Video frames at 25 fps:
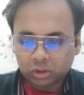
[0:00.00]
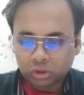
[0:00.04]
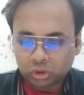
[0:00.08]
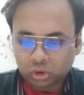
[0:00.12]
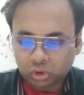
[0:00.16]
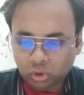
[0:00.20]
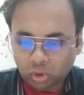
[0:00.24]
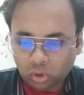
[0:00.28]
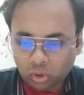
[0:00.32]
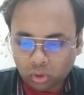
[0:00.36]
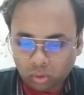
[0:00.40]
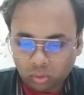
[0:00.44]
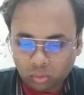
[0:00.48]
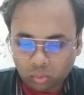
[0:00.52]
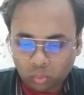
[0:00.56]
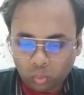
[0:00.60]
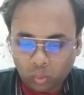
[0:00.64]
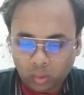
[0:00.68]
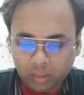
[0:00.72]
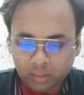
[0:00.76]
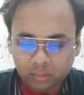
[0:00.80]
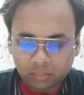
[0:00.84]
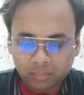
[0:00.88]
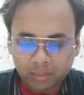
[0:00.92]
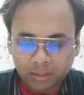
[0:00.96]
so
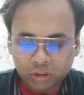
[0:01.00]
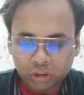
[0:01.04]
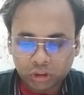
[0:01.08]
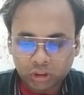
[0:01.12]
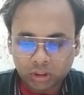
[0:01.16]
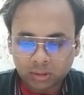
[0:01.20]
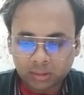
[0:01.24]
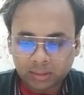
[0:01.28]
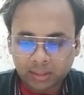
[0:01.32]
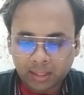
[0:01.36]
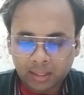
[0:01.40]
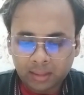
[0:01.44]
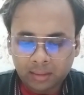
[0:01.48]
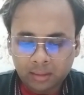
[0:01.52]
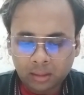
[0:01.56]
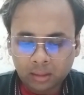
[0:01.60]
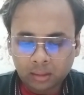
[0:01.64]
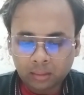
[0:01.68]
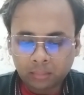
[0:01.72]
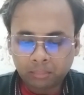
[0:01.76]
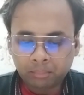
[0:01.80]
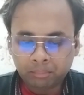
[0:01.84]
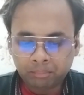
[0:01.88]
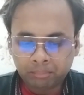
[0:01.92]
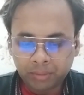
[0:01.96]
what is mentioned then?
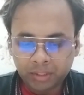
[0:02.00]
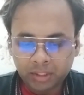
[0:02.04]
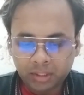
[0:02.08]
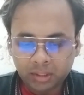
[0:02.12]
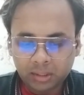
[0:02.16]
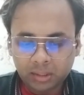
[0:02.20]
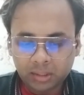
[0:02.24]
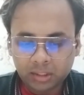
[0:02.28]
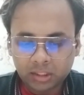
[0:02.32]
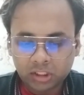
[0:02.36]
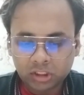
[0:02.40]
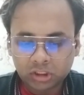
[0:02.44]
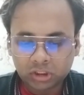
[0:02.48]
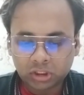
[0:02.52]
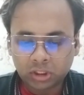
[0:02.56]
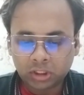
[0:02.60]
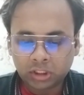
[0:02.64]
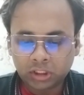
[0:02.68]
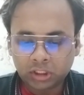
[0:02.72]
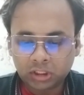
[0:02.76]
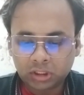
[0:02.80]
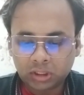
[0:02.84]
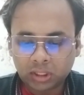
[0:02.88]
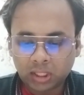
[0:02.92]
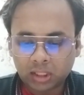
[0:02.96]
B is
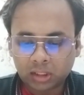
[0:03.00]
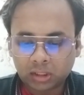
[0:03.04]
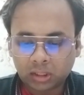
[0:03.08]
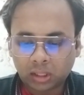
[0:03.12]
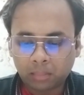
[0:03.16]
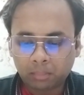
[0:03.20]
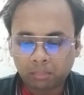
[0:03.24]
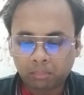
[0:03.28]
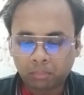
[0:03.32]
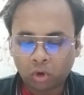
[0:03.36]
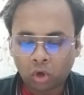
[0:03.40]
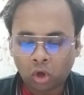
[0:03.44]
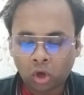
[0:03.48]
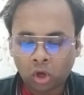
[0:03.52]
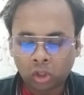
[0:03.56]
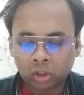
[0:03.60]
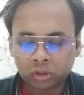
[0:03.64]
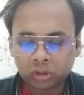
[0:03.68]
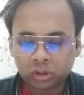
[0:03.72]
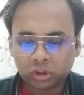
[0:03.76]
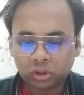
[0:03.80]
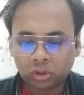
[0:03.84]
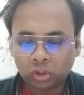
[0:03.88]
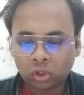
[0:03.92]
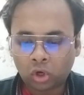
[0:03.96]
neither the
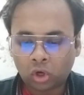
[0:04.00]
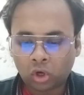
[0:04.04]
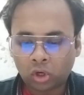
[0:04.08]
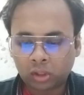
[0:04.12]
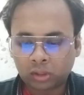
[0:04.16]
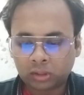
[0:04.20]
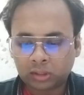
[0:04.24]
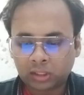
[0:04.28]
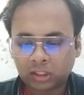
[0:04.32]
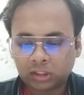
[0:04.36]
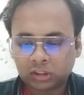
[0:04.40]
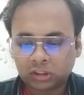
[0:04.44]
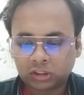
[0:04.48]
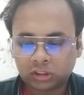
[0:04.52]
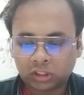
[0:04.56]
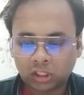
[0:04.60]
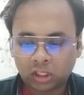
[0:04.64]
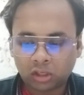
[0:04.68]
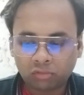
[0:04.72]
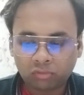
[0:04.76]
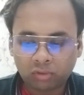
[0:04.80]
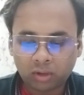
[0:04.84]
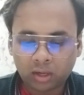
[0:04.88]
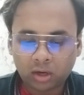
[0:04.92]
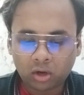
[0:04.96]
bronze nor the
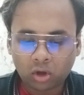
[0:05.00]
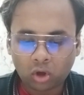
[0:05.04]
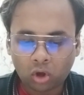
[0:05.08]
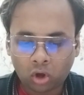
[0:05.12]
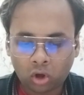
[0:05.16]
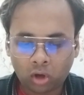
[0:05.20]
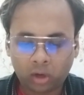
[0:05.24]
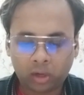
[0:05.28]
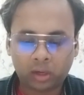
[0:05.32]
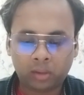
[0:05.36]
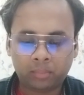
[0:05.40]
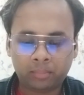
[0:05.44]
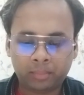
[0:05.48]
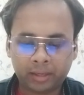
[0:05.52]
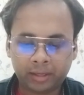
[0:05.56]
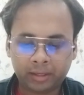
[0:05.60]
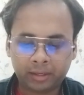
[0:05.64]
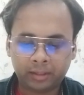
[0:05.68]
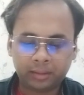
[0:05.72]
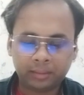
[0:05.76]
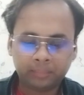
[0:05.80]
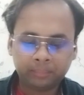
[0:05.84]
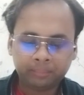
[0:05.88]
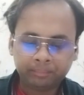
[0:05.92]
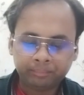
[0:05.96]
silver
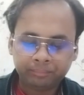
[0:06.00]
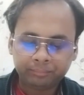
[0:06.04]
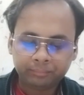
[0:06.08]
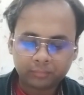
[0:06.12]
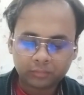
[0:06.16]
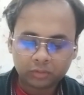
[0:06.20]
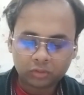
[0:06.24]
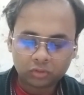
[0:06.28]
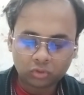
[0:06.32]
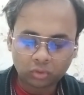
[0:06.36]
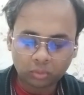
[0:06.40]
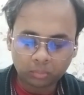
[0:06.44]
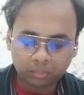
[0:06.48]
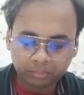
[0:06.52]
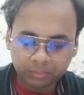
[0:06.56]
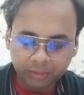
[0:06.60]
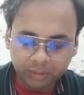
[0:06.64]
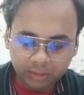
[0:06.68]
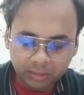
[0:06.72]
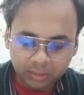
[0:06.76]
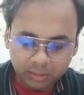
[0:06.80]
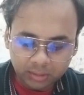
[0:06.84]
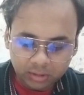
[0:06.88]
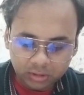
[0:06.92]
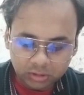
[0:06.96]
ornament. So
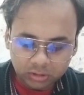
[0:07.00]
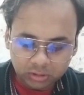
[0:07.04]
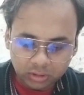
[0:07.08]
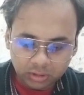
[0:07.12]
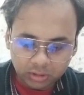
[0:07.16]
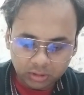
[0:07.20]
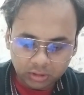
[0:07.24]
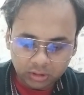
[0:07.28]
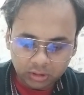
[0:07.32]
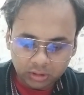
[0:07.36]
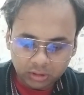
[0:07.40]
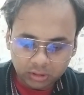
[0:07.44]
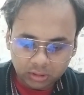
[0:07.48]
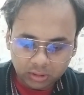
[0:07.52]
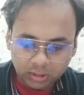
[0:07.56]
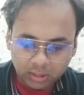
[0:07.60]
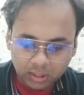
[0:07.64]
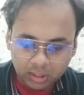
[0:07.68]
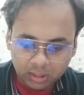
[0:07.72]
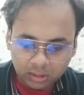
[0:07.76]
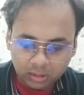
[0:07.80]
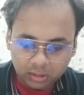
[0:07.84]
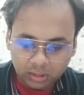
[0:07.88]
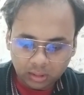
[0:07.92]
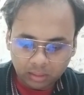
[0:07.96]
B is
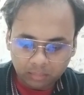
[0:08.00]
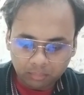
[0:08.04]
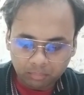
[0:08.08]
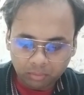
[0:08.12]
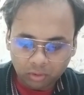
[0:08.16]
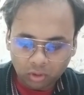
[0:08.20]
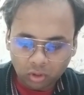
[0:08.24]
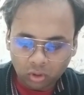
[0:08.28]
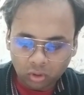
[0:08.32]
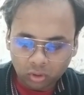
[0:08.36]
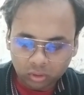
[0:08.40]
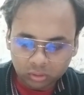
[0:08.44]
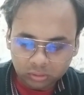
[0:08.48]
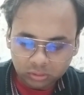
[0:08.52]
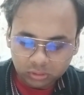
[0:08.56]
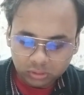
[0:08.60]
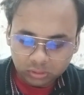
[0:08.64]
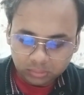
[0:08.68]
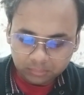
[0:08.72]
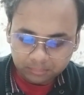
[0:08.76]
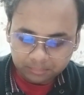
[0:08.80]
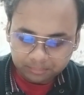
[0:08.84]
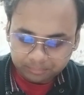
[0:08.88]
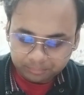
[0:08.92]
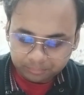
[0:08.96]
neither the
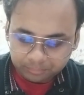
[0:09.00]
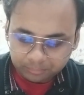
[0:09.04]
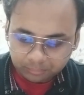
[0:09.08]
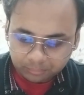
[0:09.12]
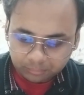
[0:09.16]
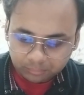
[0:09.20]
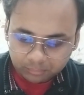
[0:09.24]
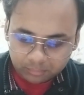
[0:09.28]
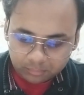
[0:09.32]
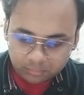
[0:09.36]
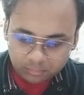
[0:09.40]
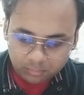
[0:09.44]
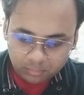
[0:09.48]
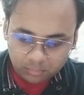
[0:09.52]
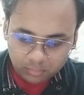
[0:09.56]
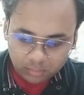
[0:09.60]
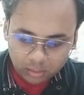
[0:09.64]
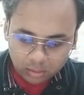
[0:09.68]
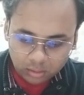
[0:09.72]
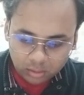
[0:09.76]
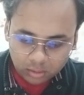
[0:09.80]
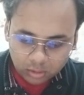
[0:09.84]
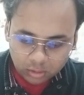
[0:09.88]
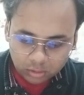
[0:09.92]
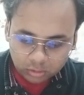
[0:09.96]
bronze,
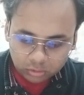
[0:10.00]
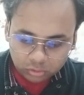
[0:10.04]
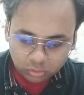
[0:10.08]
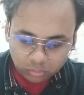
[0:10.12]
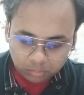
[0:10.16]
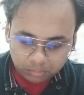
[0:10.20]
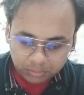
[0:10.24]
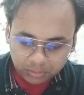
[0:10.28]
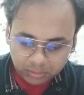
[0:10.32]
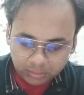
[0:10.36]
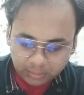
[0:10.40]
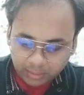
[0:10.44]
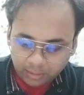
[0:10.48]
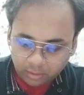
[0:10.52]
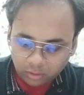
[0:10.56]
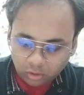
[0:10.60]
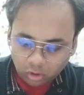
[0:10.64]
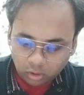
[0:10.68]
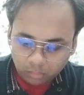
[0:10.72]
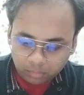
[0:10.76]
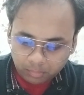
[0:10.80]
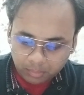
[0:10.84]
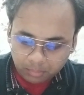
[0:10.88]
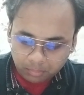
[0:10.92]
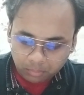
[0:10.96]
so B
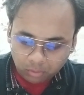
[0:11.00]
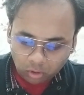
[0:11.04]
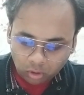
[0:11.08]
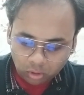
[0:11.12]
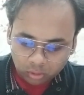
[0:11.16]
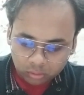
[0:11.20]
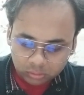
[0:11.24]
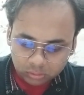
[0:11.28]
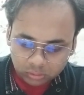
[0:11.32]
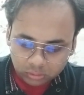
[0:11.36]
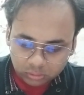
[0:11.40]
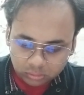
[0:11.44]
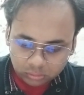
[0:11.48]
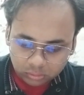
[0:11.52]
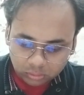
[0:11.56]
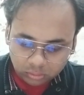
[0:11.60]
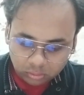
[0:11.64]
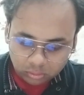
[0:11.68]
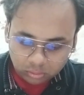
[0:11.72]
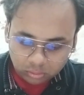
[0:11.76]
cannot be bronze,